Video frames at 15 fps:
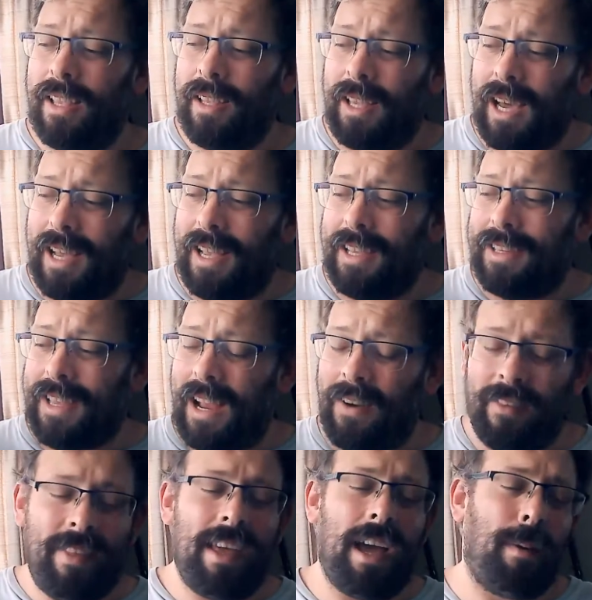Because
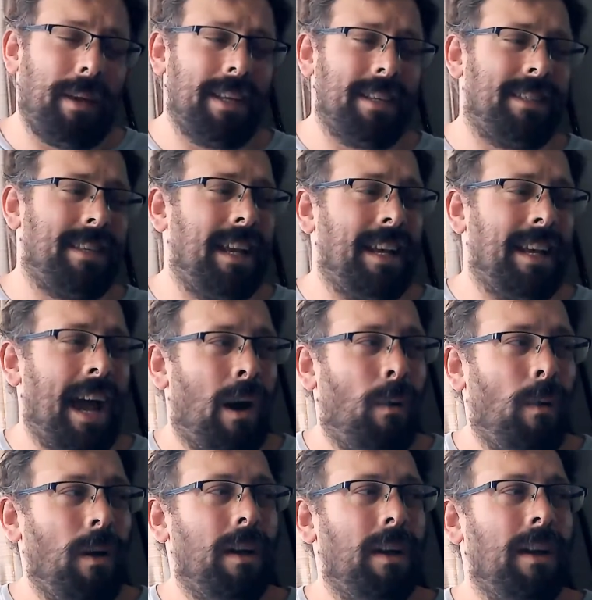everything I'm going to say
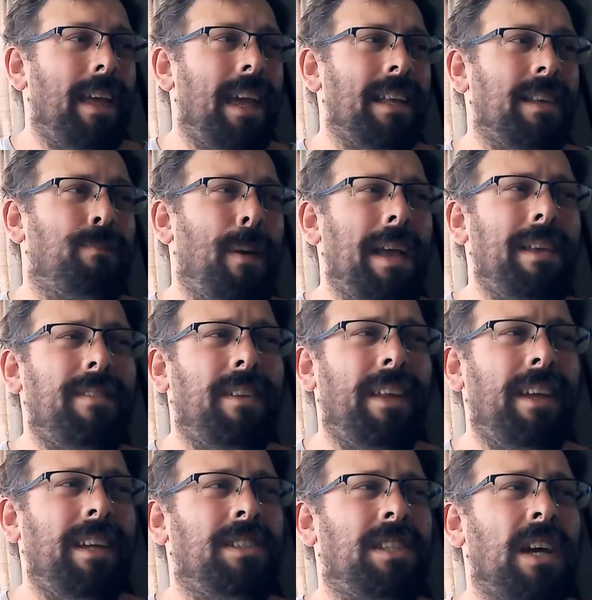now is
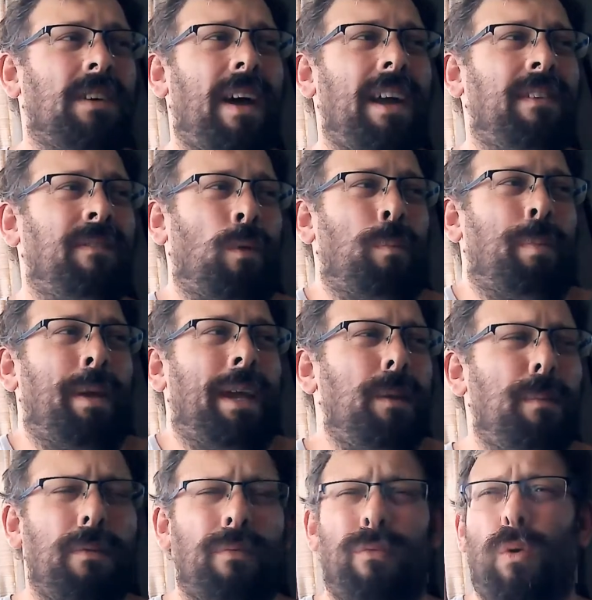basically stuff I've
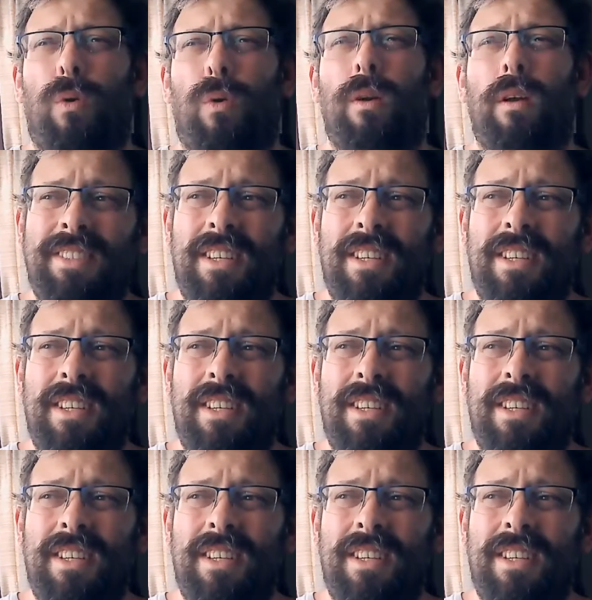repeated before.